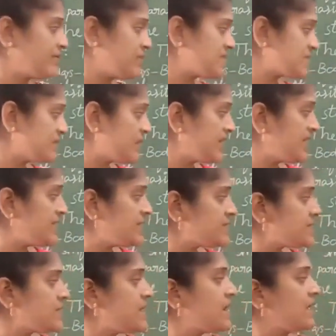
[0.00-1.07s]
First one is
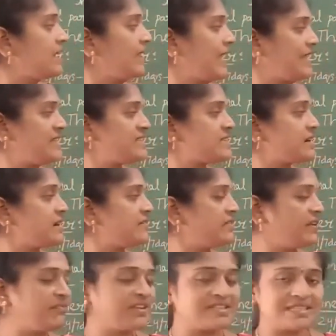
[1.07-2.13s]
lines of
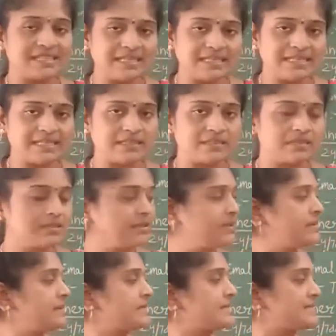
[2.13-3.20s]
defenses,
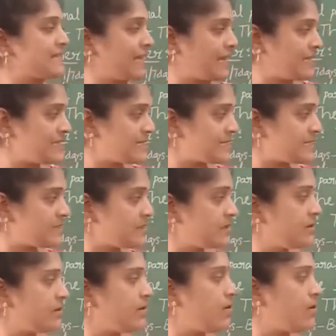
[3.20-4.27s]
cells,
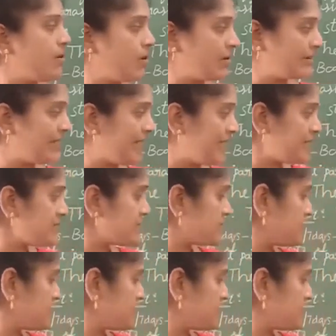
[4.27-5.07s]
organs,